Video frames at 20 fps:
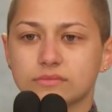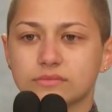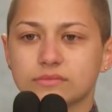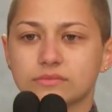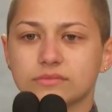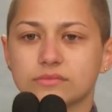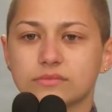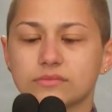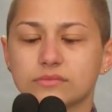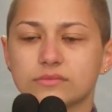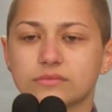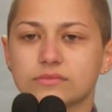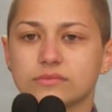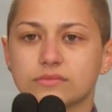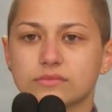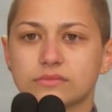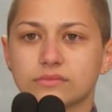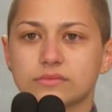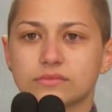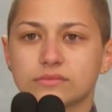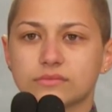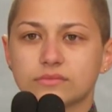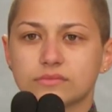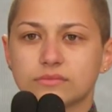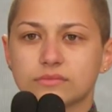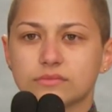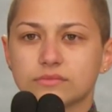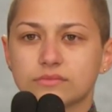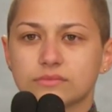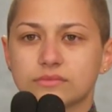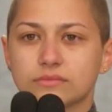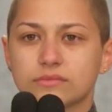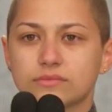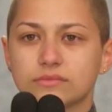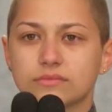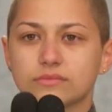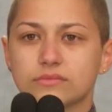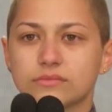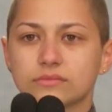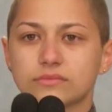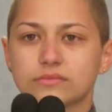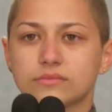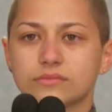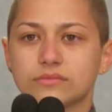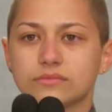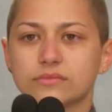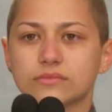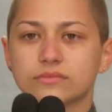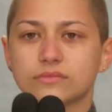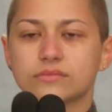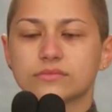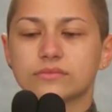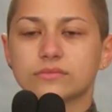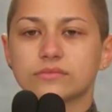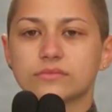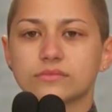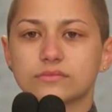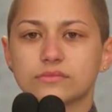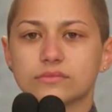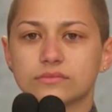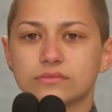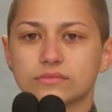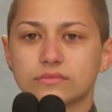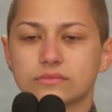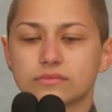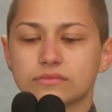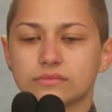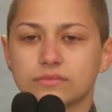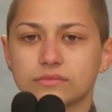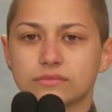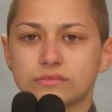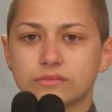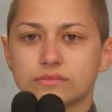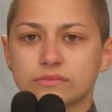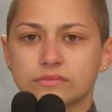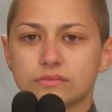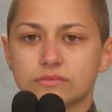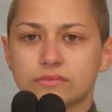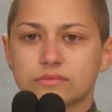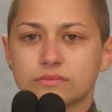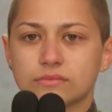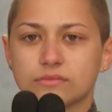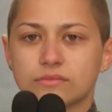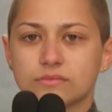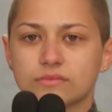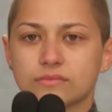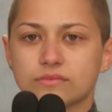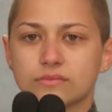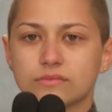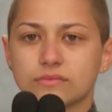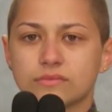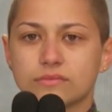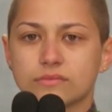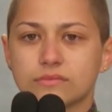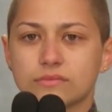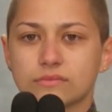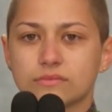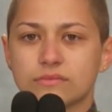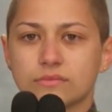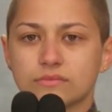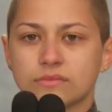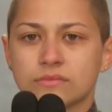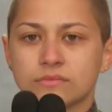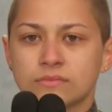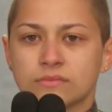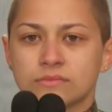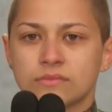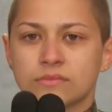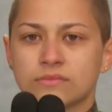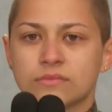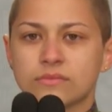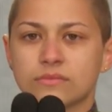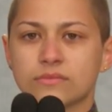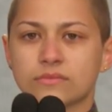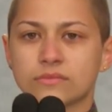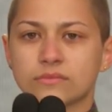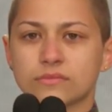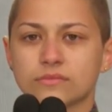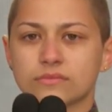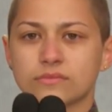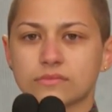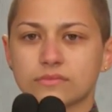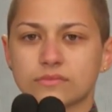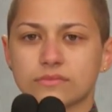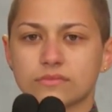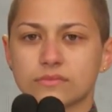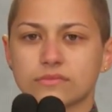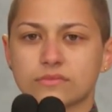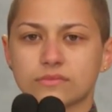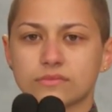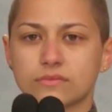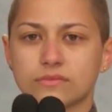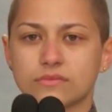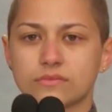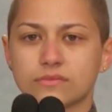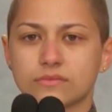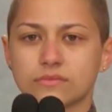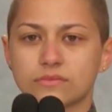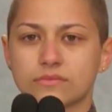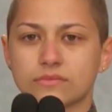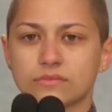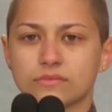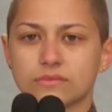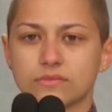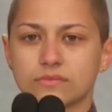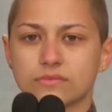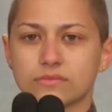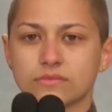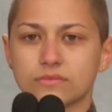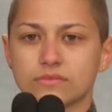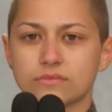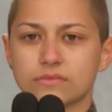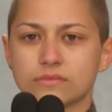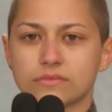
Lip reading: (no one is talking)